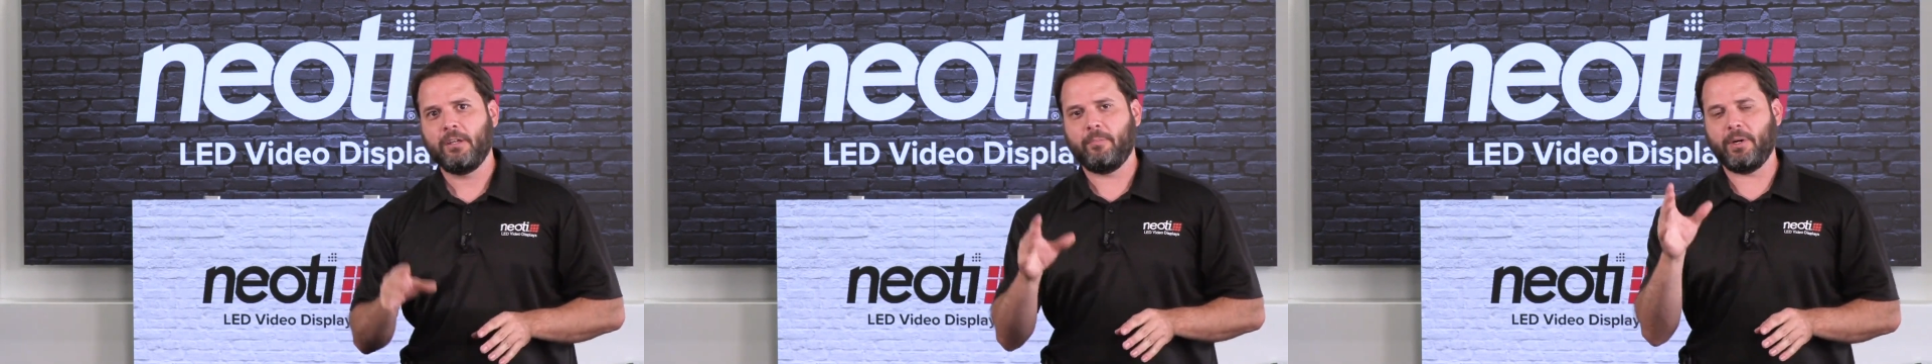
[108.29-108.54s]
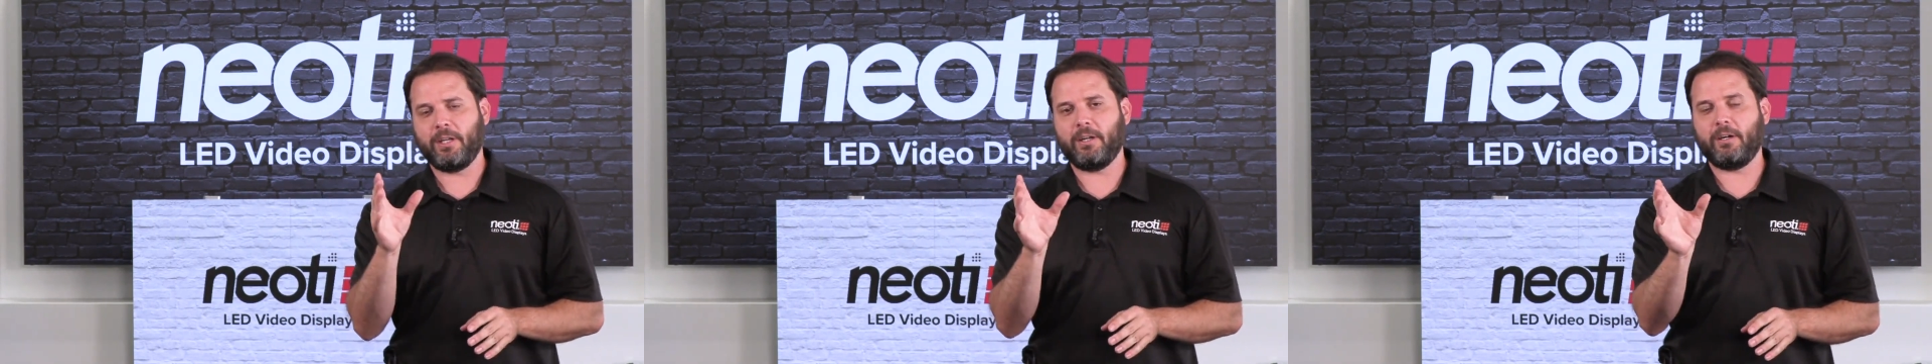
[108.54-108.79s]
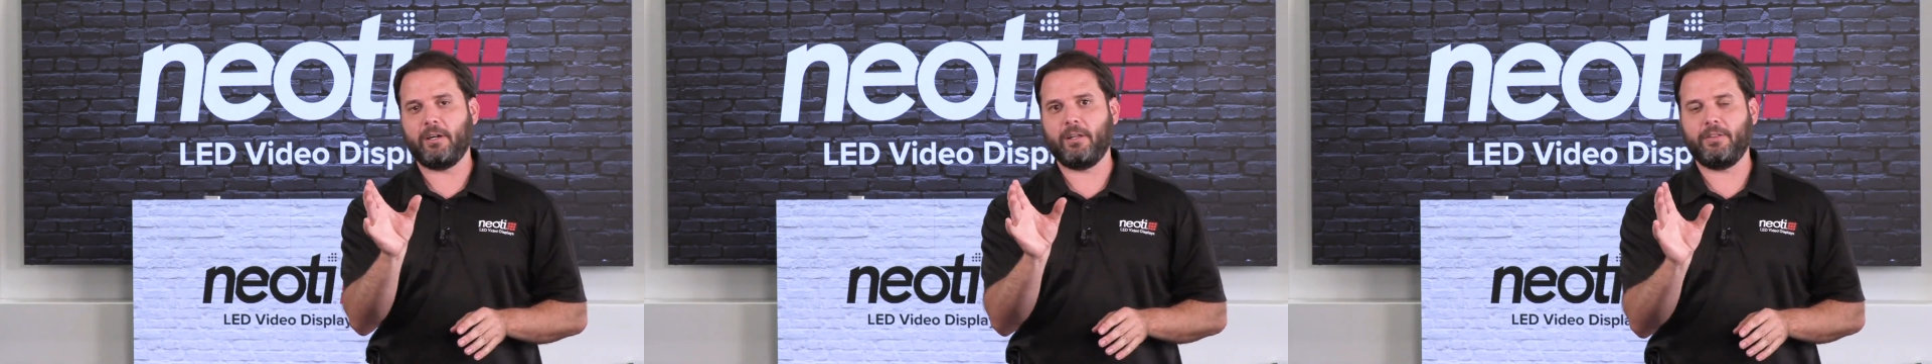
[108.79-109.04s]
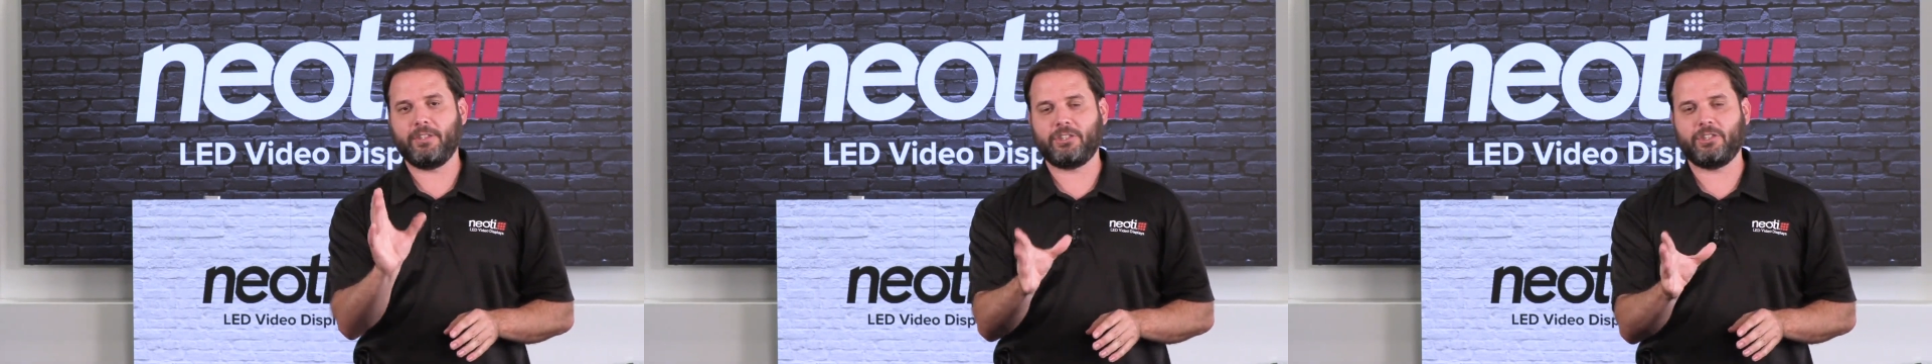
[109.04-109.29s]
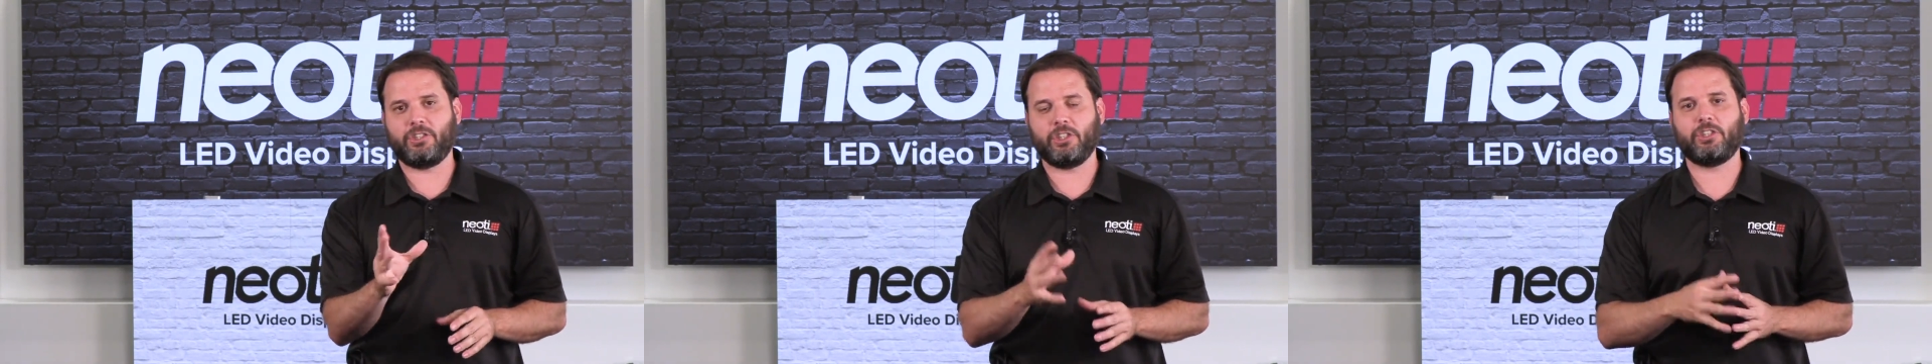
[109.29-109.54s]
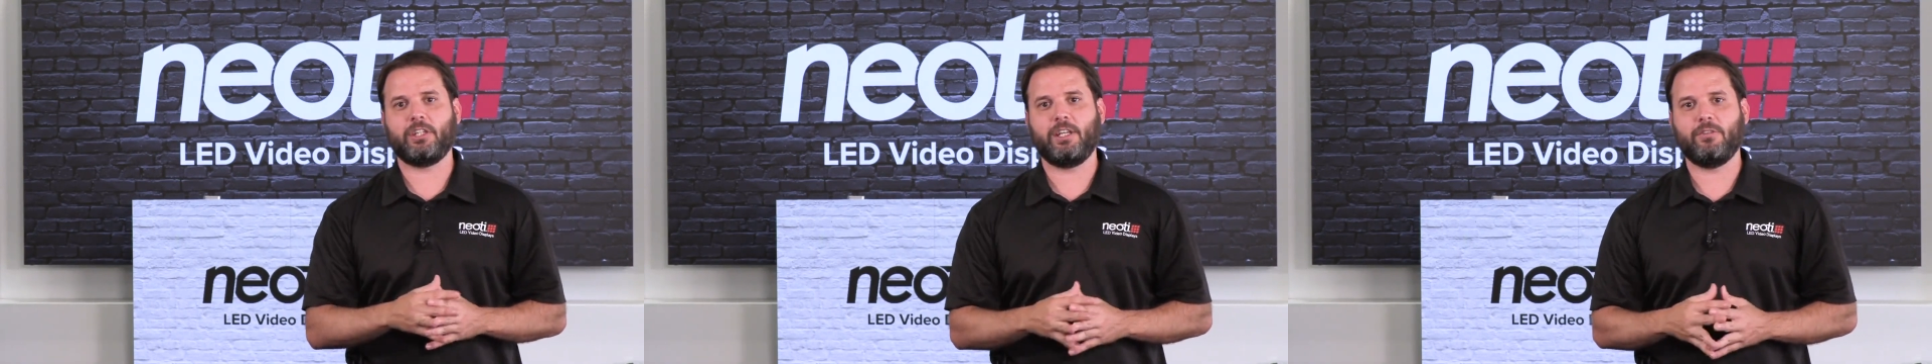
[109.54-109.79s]
But this is
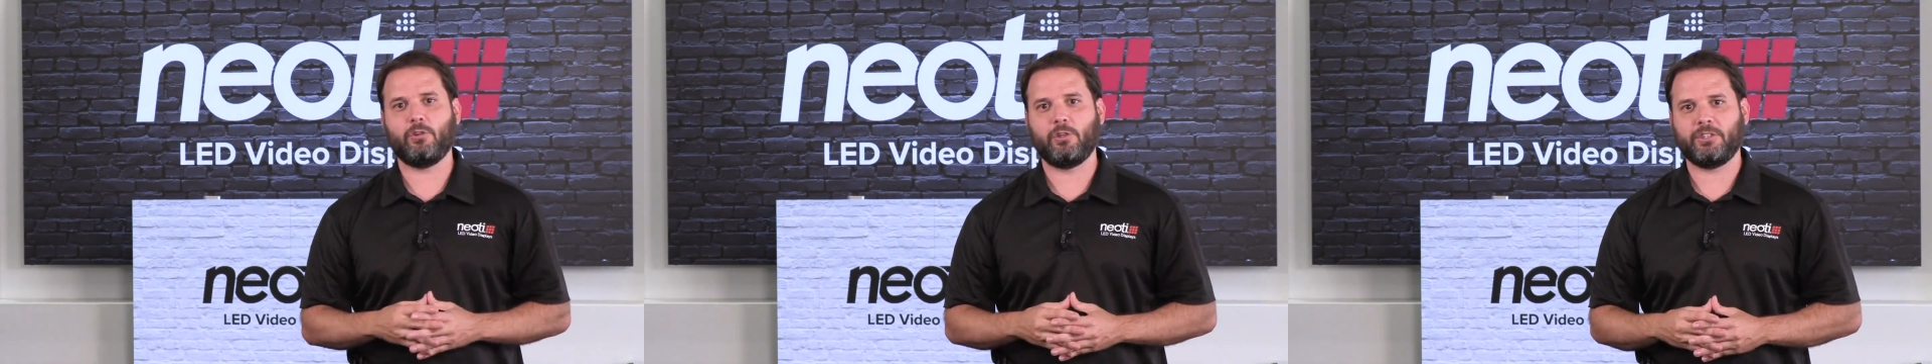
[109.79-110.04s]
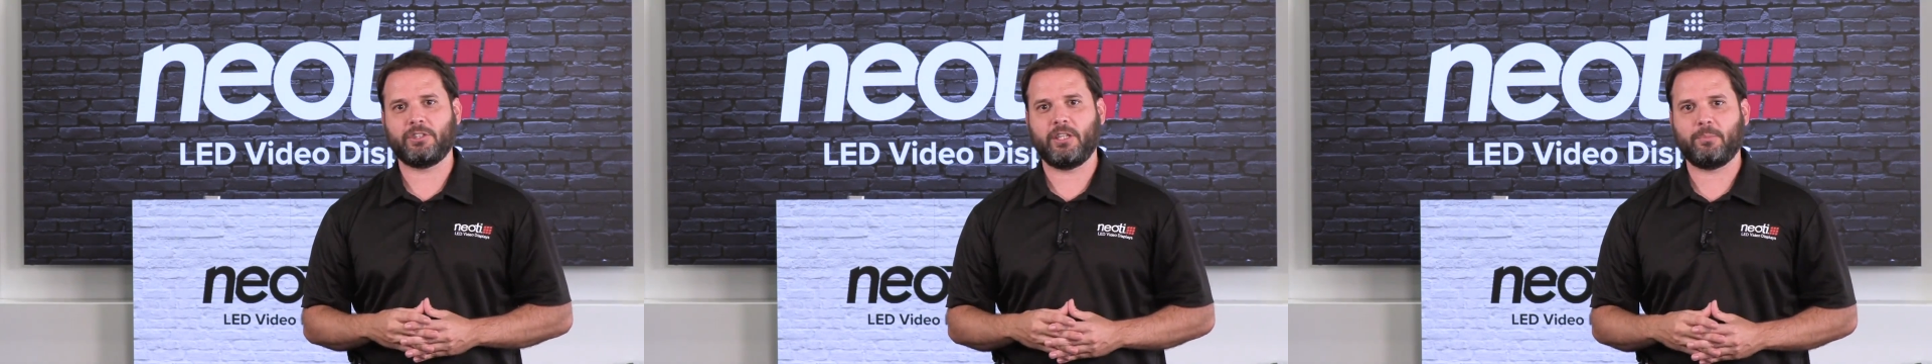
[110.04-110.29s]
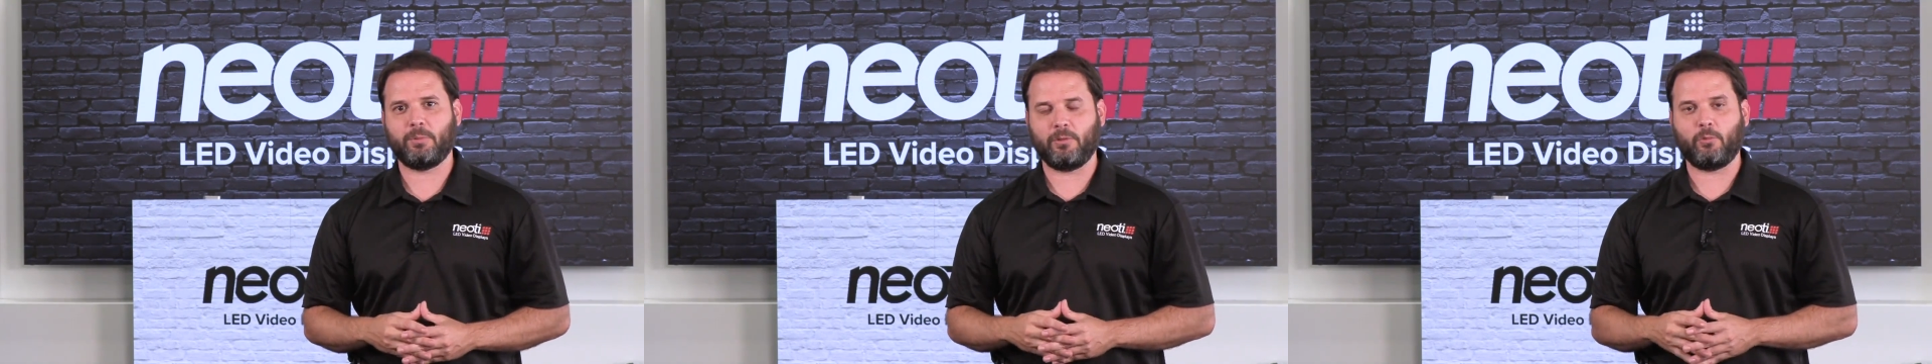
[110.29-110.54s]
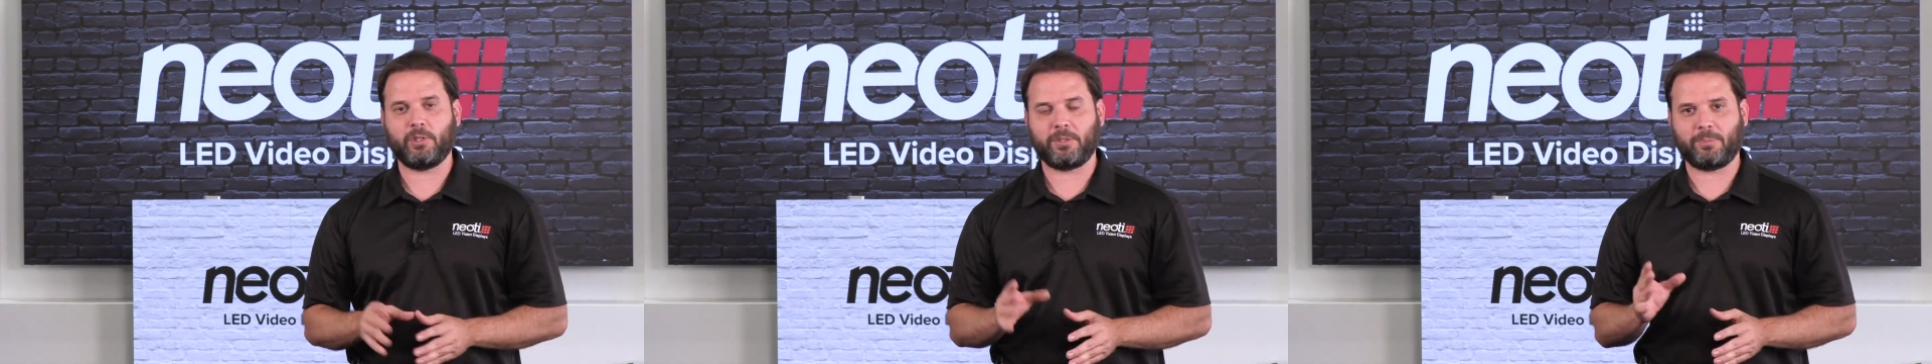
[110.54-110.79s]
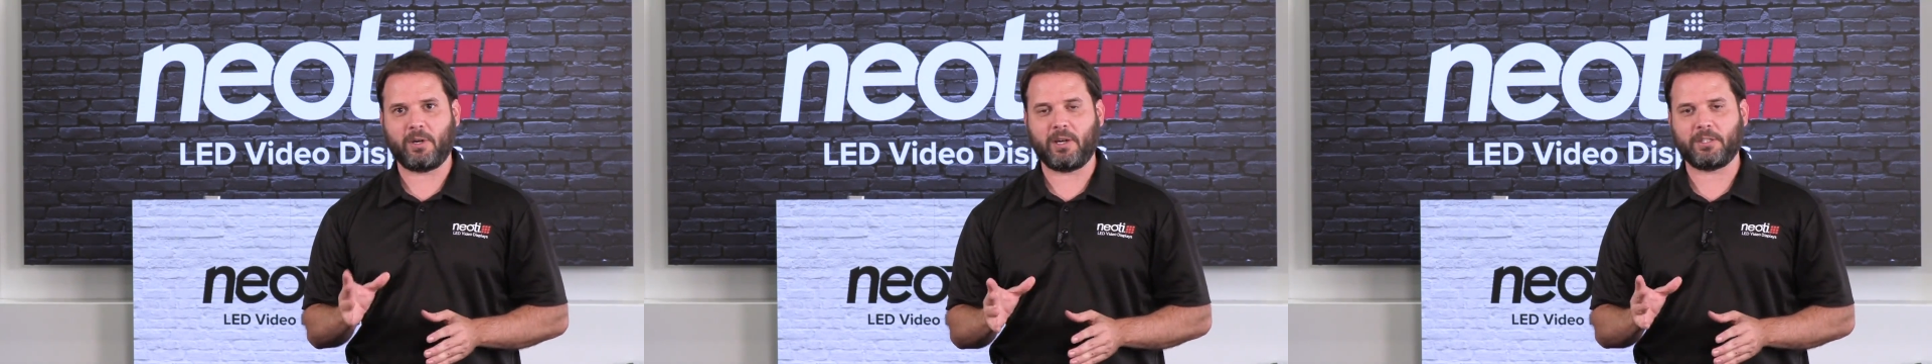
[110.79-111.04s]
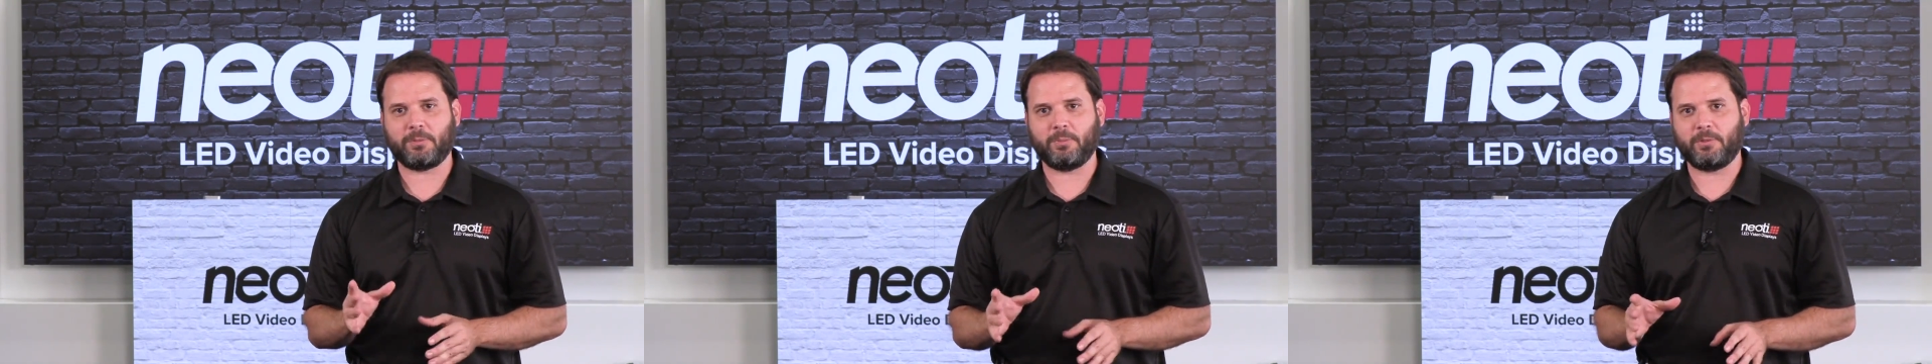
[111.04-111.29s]
just to give you an example of what's
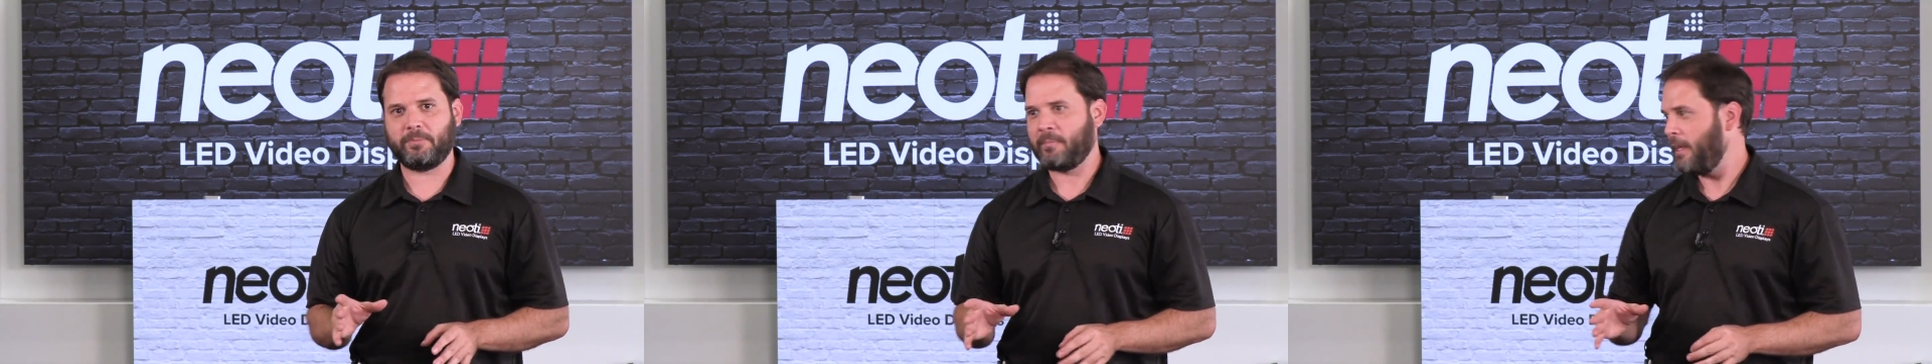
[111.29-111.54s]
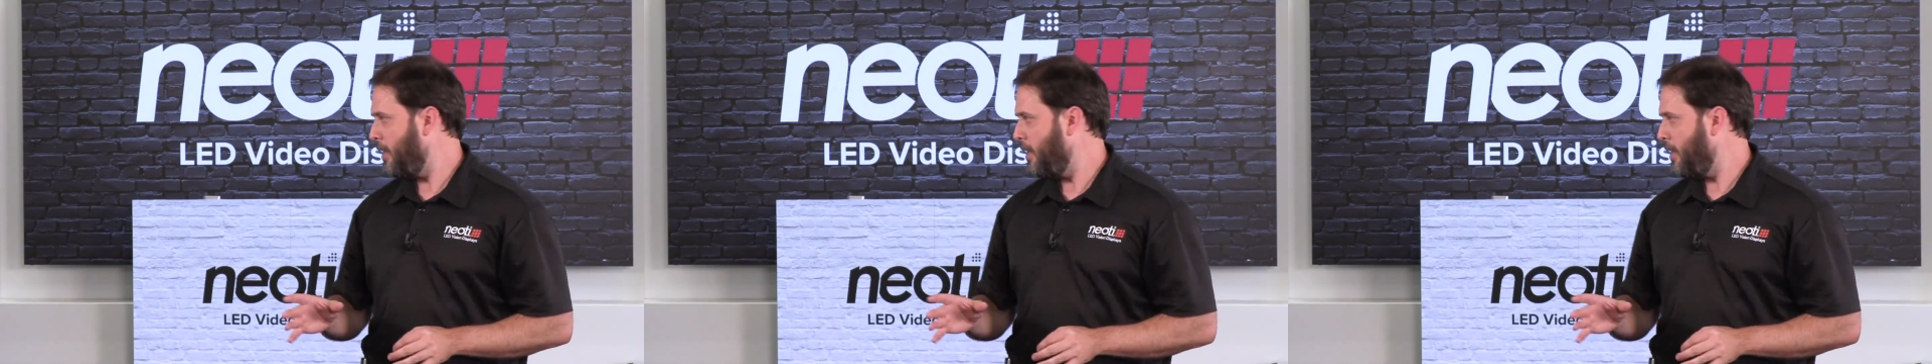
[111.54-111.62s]
possible.